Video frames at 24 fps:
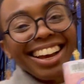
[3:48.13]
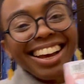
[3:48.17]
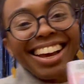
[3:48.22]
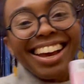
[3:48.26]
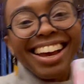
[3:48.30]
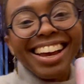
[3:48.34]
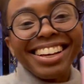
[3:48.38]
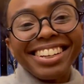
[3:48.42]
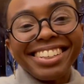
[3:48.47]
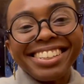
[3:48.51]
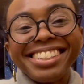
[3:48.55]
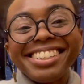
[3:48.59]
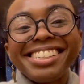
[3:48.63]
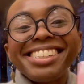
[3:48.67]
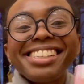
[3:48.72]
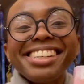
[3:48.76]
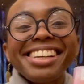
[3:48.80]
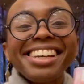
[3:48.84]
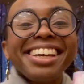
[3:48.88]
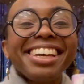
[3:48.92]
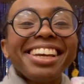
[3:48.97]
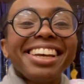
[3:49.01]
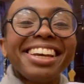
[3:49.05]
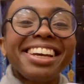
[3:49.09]
and
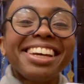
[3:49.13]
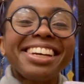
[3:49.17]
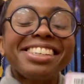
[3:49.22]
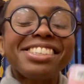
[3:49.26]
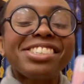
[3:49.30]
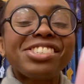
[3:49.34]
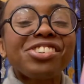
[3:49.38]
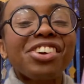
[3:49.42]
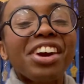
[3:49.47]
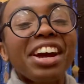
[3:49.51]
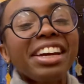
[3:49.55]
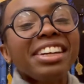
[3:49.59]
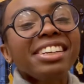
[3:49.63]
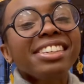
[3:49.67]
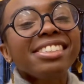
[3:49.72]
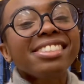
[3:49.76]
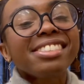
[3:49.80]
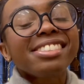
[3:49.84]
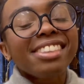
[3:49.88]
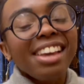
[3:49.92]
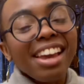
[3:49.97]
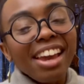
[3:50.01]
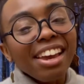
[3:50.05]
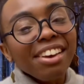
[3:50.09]
she is trying to
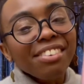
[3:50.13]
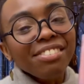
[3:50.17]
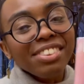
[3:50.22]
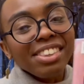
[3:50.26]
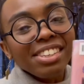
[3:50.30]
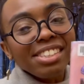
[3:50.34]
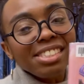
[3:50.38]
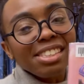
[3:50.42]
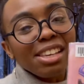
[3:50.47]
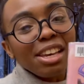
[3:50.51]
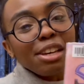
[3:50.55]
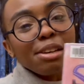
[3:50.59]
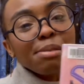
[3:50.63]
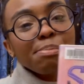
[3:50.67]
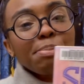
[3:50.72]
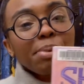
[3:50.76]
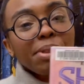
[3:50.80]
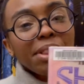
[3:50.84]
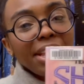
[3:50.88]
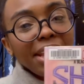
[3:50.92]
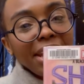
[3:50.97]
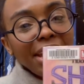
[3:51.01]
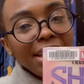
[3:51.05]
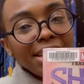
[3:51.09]
save this like
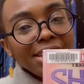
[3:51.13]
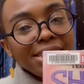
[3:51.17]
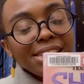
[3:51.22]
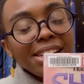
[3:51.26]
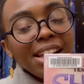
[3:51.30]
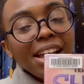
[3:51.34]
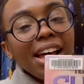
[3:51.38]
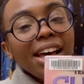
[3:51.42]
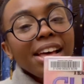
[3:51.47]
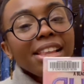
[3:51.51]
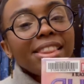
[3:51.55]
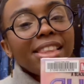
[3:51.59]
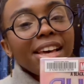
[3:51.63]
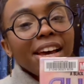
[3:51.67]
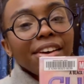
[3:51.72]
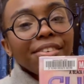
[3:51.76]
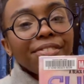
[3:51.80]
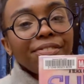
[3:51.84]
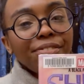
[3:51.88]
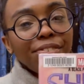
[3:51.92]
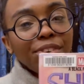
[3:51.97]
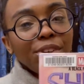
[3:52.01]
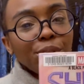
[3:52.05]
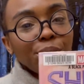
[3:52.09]
plant
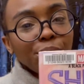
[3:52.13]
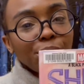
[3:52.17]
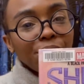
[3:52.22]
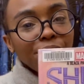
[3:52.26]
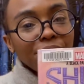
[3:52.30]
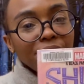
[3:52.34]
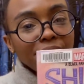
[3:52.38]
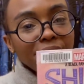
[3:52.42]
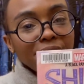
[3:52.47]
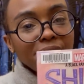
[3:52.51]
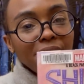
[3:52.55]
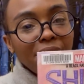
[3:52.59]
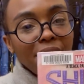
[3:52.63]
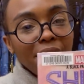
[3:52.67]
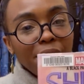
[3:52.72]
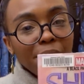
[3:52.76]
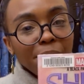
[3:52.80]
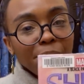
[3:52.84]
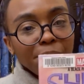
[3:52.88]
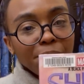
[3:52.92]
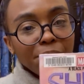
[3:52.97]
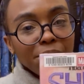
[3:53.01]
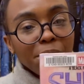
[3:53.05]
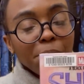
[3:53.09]
that fuels
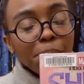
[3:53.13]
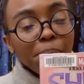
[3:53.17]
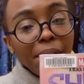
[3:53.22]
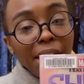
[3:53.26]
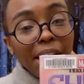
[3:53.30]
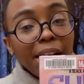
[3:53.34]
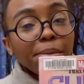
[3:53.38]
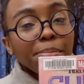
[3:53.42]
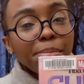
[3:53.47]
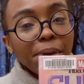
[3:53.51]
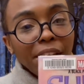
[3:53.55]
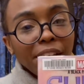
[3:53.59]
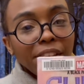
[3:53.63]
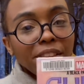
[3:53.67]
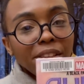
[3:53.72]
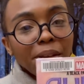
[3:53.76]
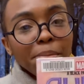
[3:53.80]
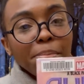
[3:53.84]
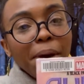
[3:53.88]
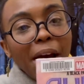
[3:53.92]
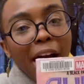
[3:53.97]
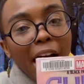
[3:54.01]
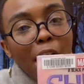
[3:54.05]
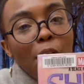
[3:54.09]
um, the Black Pan- the
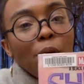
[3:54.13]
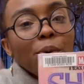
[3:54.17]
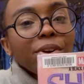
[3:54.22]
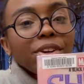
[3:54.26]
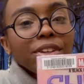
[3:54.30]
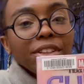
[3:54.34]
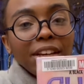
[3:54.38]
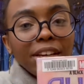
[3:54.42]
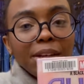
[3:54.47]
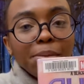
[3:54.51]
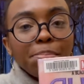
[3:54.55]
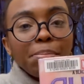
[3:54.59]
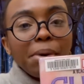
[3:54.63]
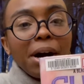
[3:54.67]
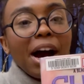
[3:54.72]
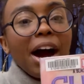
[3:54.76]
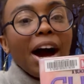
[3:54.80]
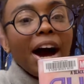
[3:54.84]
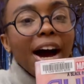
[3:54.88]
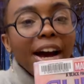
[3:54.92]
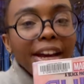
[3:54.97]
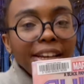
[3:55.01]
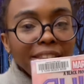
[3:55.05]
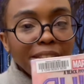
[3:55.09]
power like
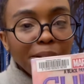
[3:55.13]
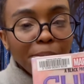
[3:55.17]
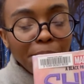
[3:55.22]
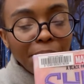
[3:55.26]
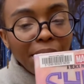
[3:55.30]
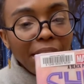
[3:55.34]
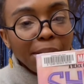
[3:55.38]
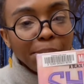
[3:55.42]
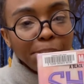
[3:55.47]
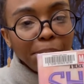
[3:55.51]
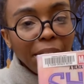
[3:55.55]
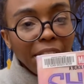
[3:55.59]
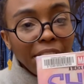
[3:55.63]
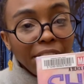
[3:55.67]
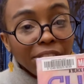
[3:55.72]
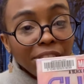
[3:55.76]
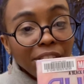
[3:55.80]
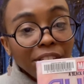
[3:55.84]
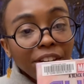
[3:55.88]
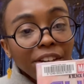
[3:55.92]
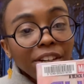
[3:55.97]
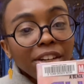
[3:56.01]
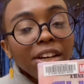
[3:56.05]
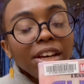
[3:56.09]
behind the Black
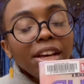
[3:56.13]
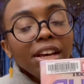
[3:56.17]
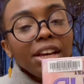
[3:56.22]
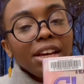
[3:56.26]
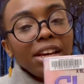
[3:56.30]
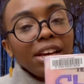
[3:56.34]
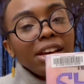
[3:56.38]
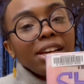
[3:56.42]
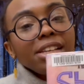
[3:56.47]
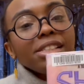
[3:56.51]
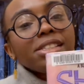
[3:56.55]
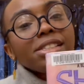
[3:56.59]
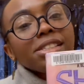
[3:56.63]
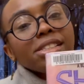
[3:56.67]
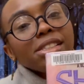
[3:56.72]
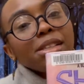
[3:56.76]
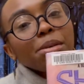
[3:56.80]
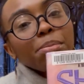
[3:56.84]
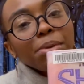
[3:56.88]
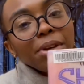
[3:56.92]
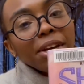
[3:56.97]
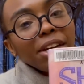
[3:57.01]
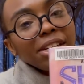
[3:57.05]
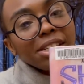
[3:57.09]
Panther. It's the
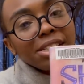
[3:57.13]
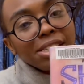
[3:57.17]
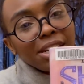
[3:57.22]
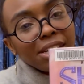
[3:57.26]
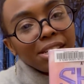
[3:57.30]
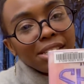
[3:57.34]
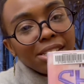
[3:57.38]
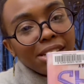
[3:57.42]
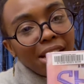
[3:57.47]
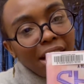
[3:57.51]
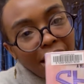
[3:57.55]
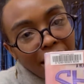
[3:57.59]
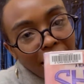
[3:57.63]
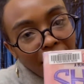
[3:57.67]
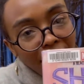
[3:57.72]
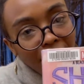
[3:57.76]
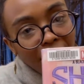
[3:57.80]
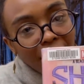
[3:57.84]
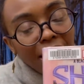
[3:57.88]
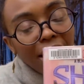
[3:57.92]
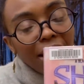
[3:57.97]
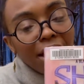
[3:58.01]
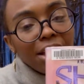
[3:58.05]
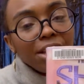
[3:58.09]
plant is like dying,
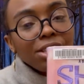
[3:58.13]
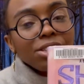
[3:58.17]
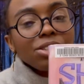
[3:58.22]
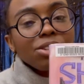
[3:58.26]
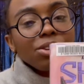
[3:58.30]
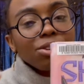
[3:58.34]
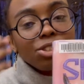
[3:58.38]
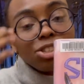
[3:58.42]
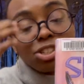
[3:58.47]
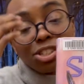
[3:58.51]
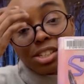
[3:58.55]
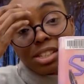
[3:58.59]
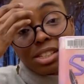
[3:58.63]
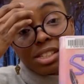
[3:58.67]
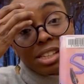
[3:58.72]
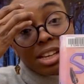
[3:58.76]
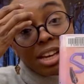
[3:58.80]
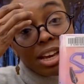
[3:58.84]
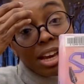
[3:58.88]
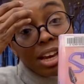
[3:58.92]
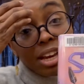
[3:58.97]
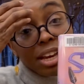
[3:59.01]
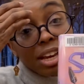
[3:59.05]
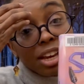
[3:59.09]
and so she's
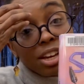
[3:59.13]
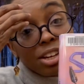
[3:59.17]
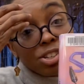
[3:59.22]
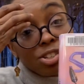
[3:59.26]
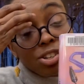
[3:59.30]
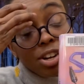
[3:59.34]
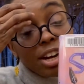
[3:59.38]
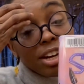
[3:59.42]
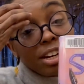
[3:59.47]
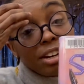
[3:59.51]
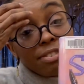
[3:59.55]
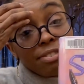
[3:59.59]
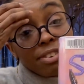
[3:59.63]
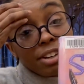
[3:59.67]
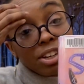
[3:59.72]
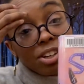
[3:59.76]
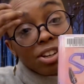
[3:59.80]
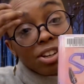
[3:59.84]
like trying to figure